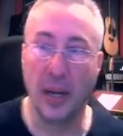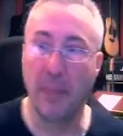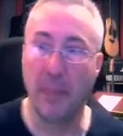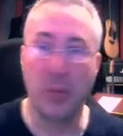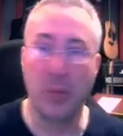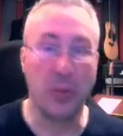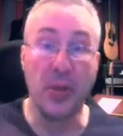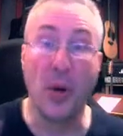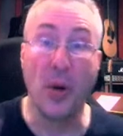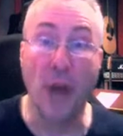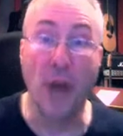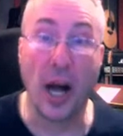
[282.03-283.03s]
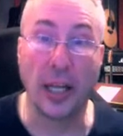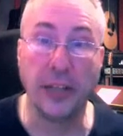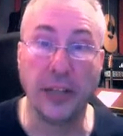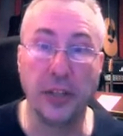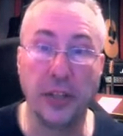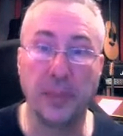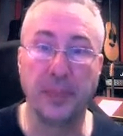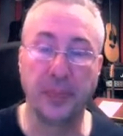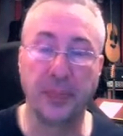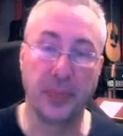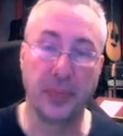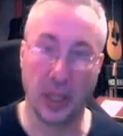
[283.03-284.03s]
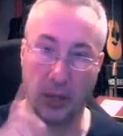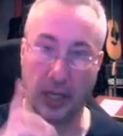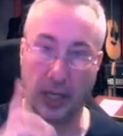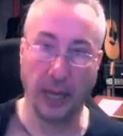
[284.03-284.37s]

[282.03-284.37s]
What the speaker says: with no knowledge. Okay.